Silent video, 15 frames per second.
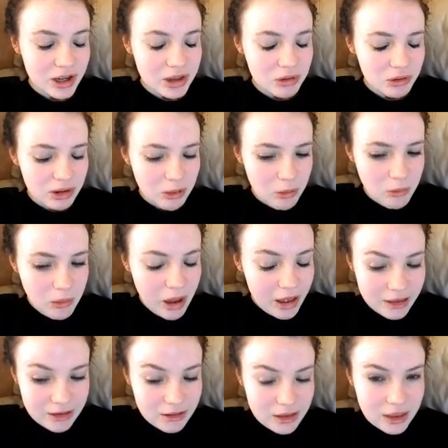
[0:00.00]
I
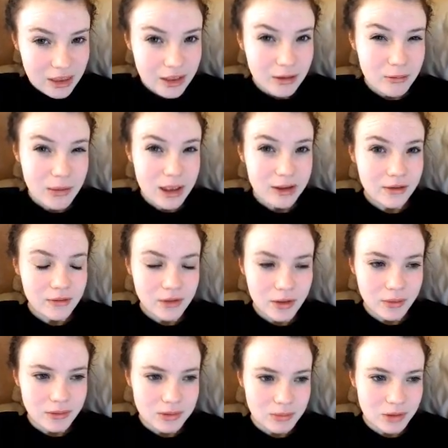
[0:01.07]
do think they were amazing
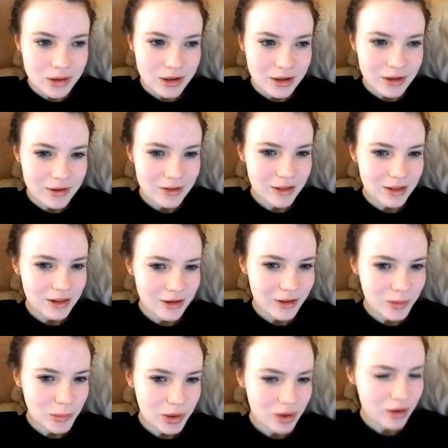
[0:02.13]
films, but I think a
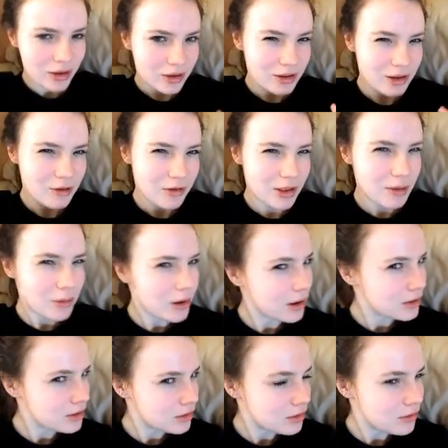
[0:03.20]
lot has been cut considering they were
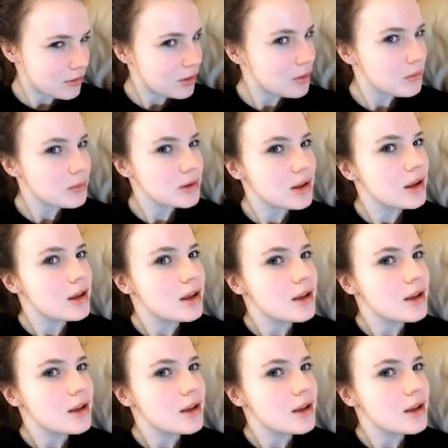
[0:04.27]
cut into 2 films.